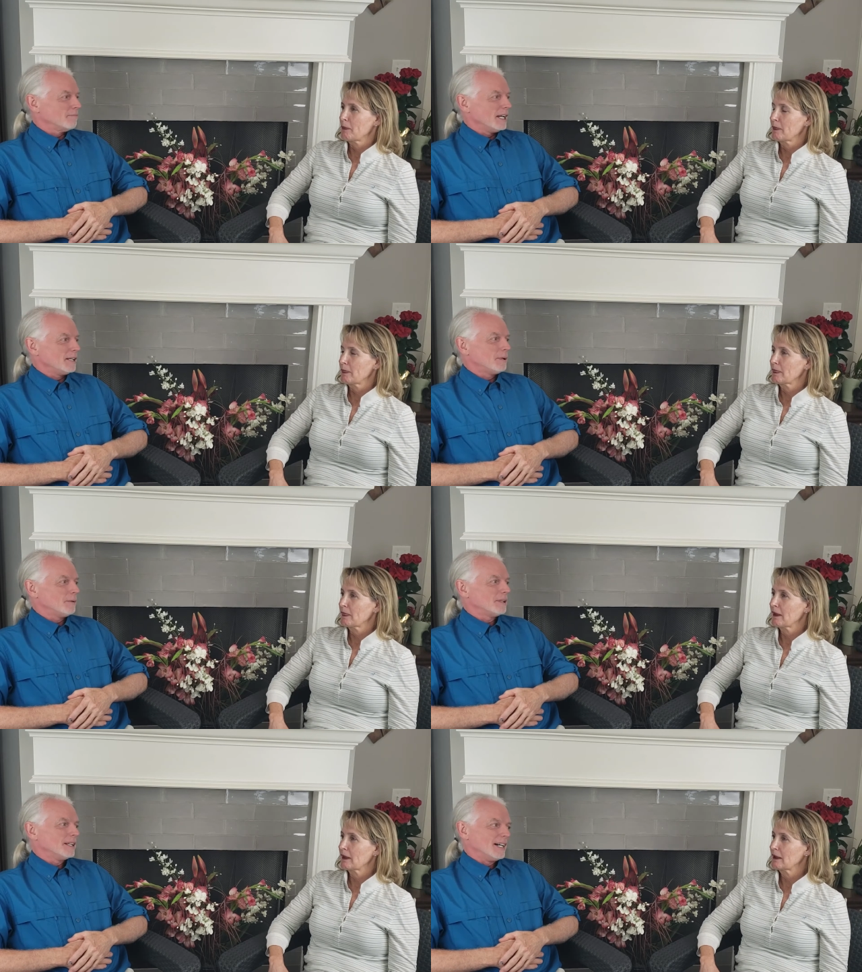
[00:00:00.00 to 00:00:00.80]
Speaker 1: many
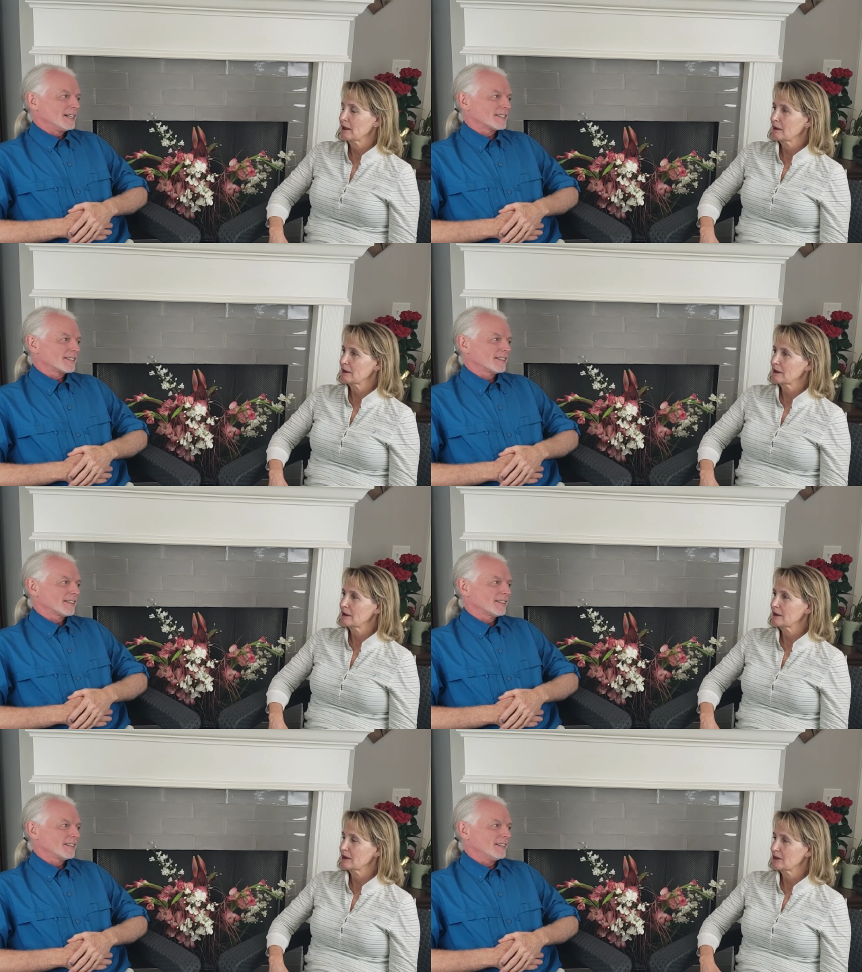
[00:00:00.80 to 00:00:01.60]
people ask,
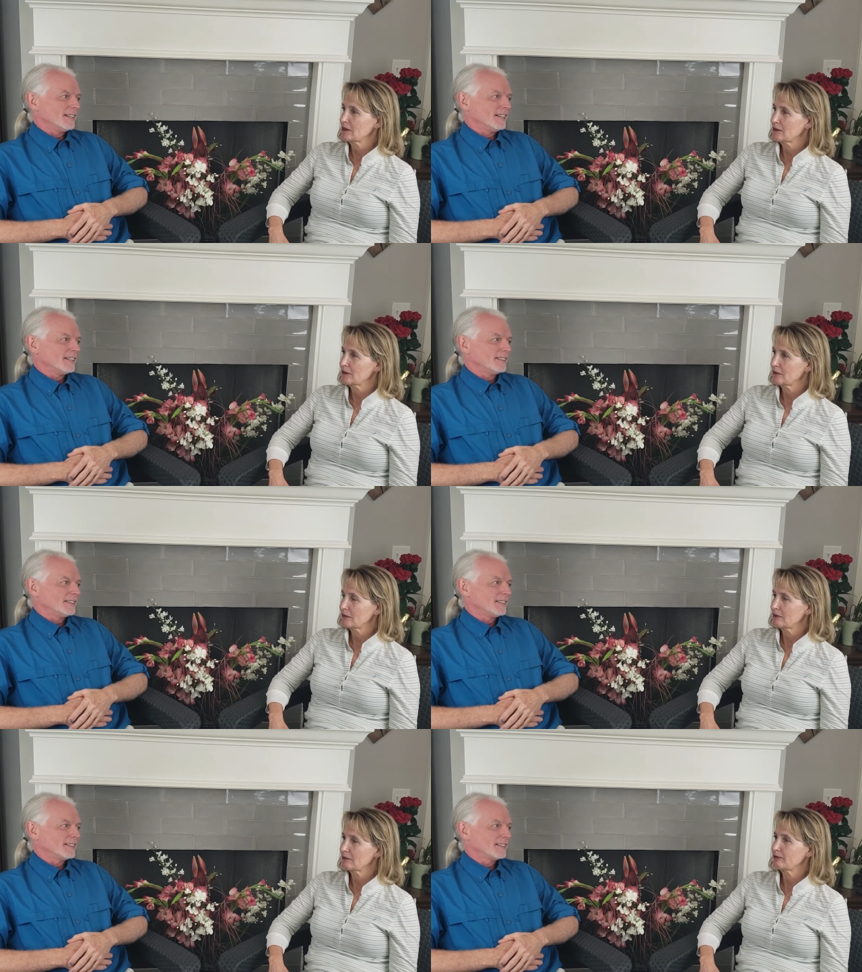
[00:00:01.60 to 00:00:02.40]

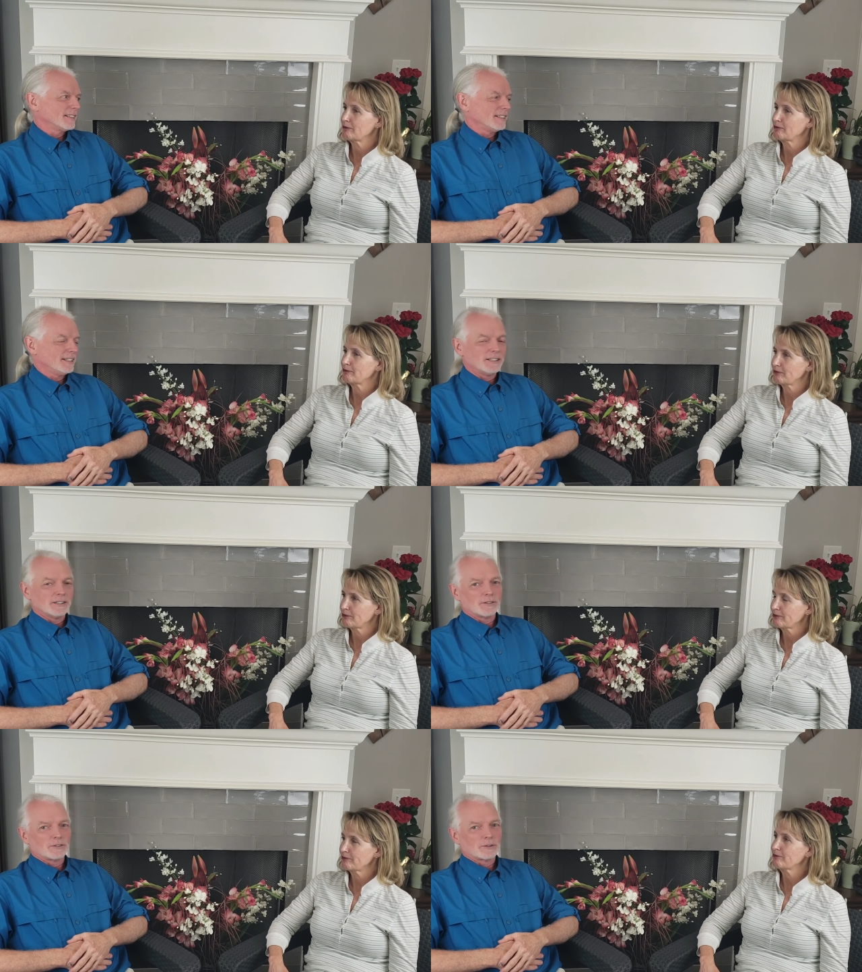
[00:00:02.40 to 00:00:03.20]
and it
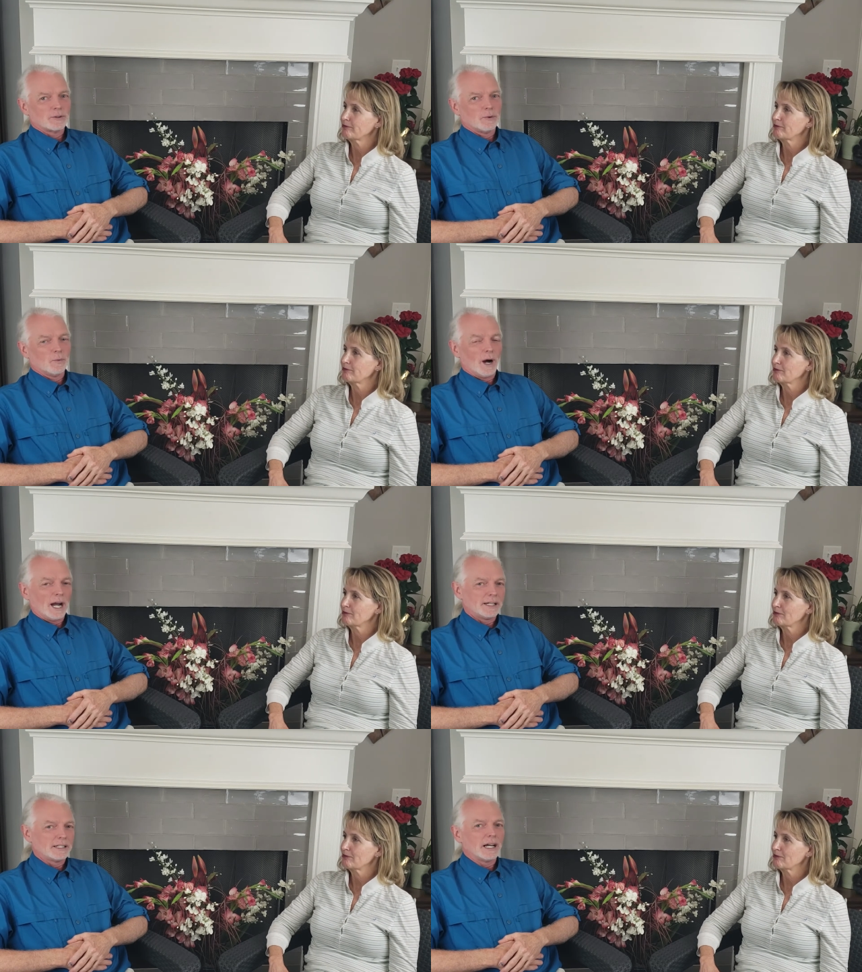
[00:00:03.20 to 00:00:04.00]
is why
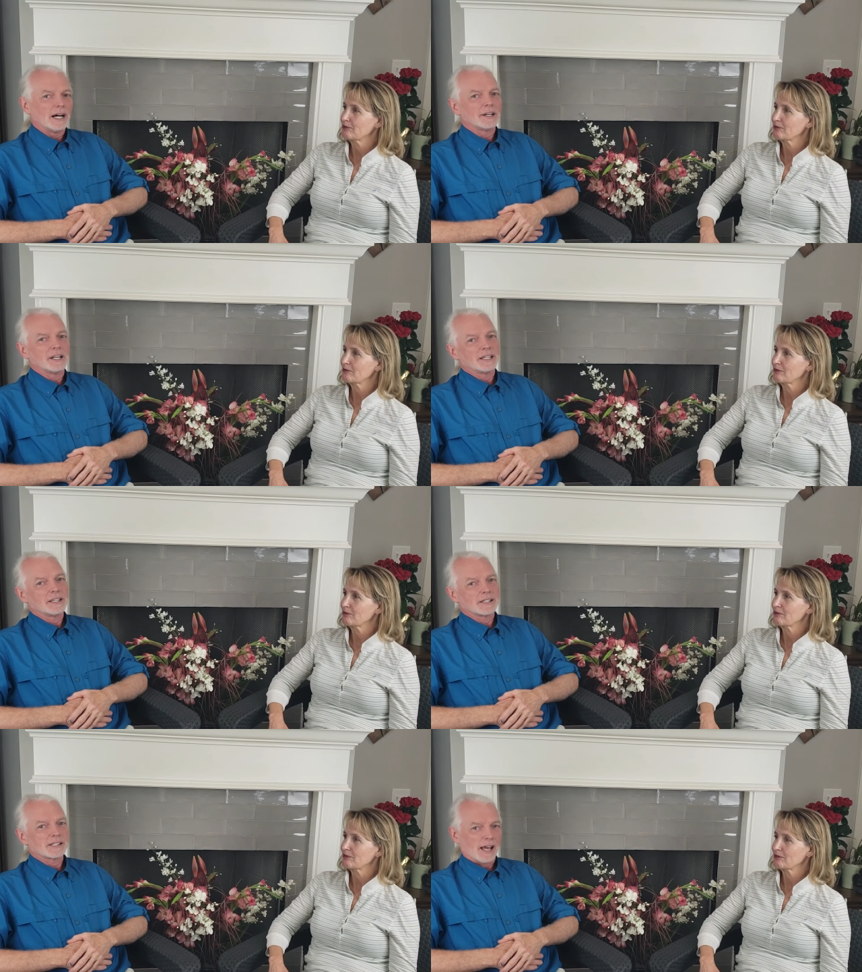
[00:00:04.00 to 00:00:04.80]
did God let
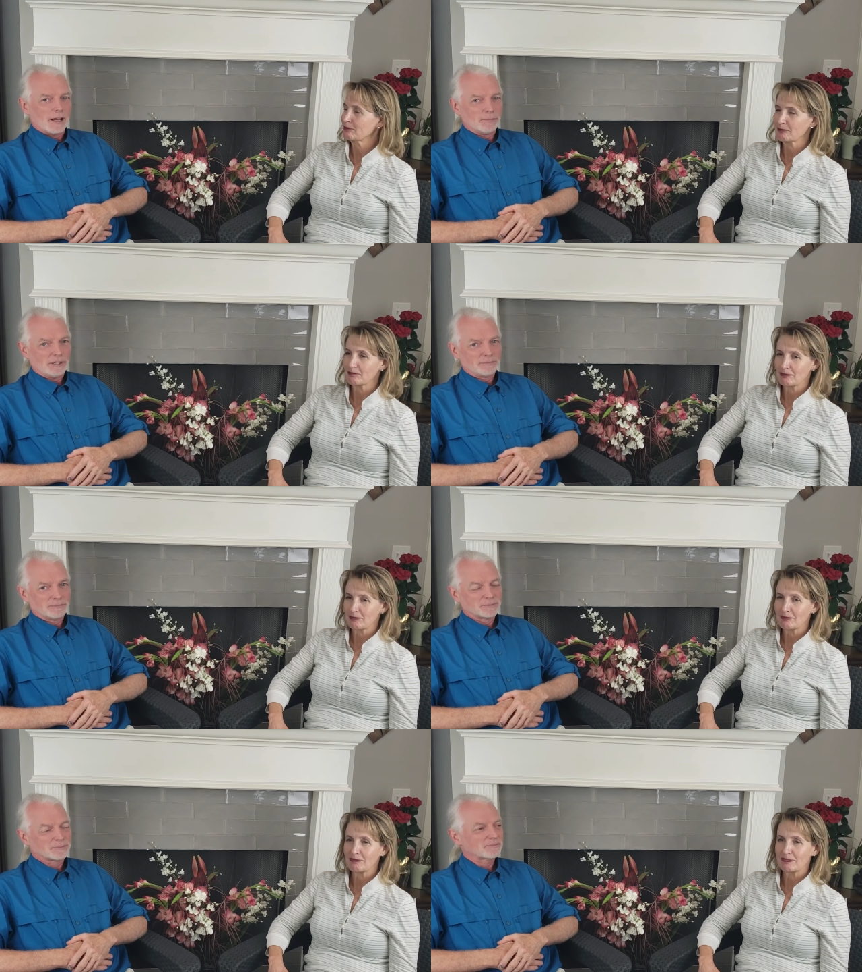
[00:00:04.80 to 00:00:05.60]
this happen?
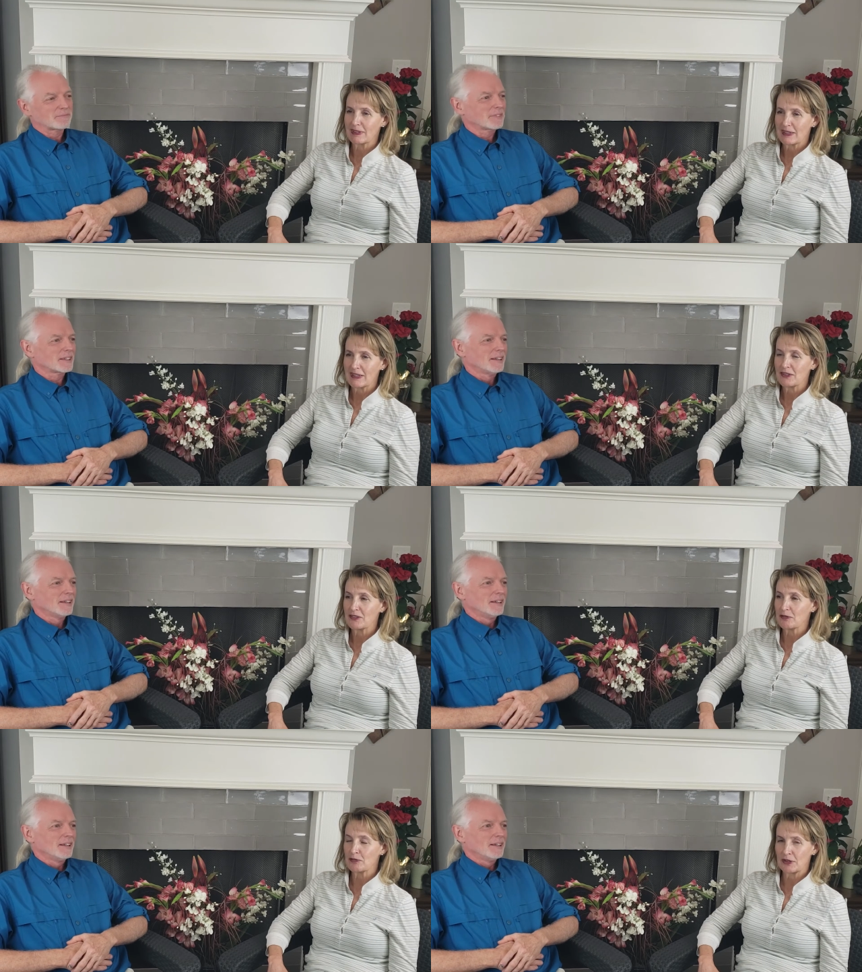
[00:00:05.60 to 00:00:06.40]
Speaker 2: That's
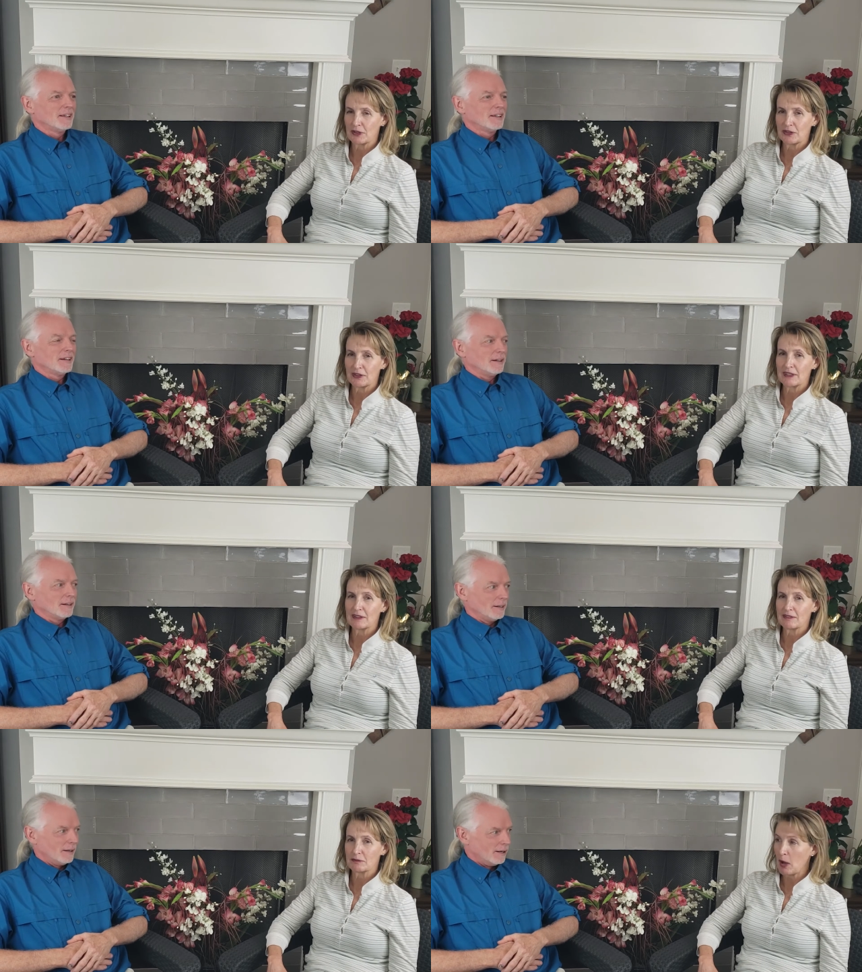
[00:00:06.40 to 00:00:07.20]
a
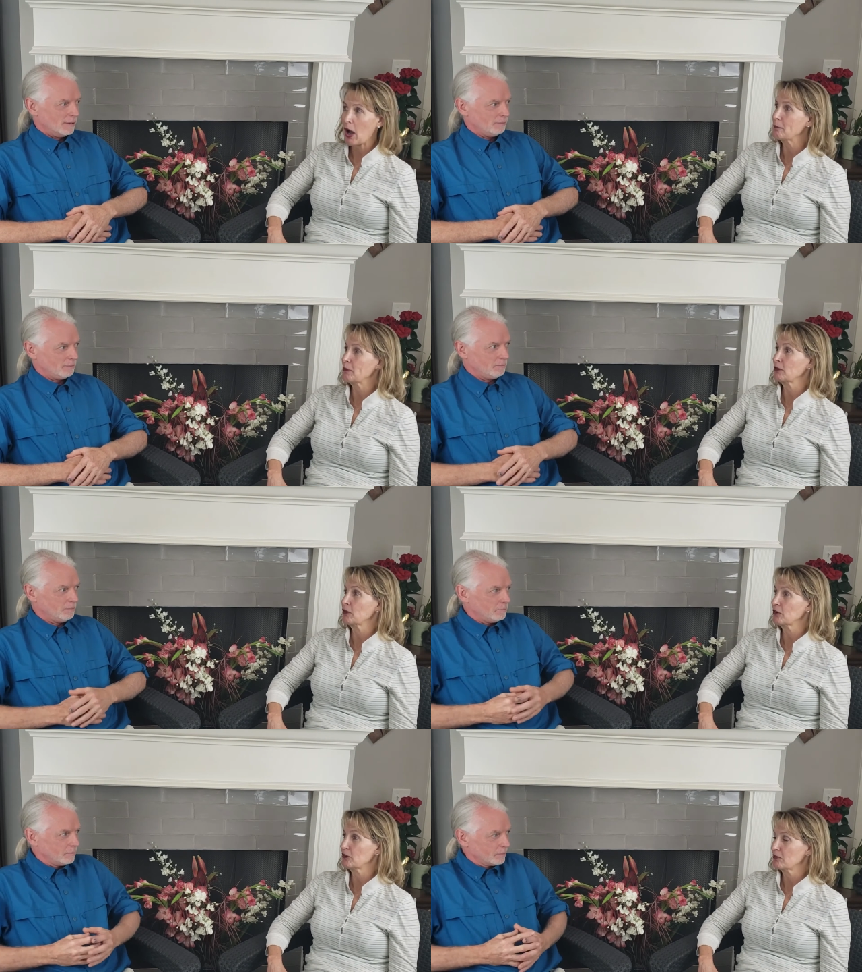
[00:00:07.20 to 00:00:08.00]
very
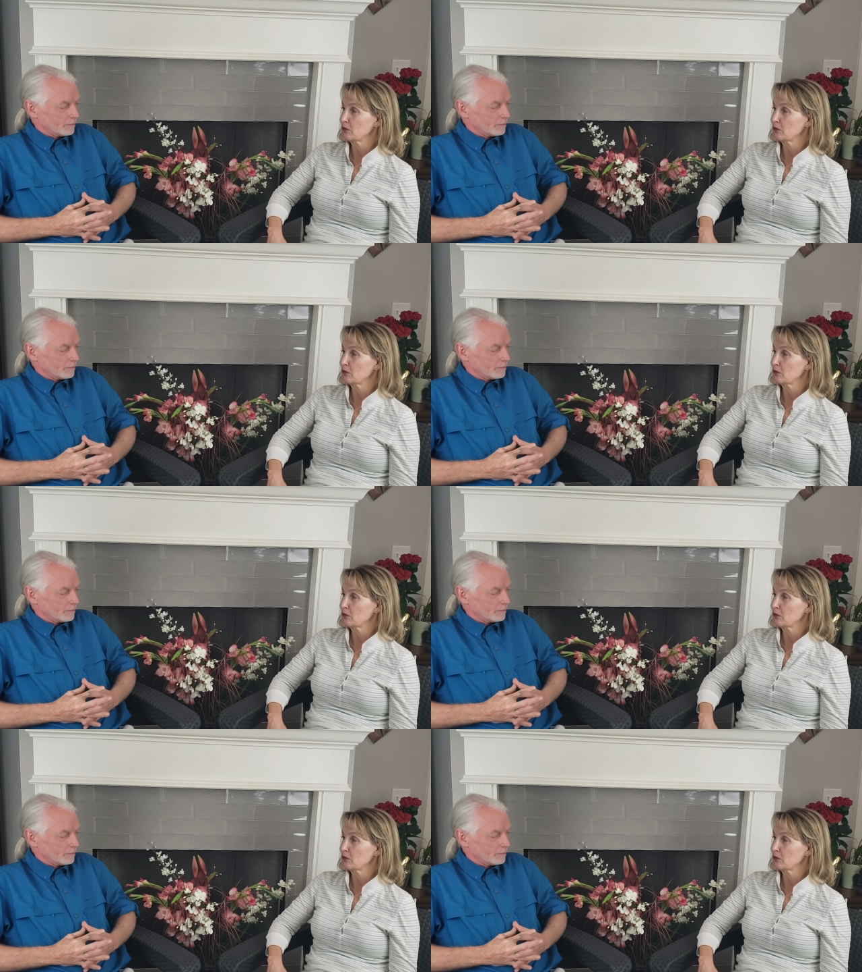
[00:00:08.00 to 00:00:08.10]
popular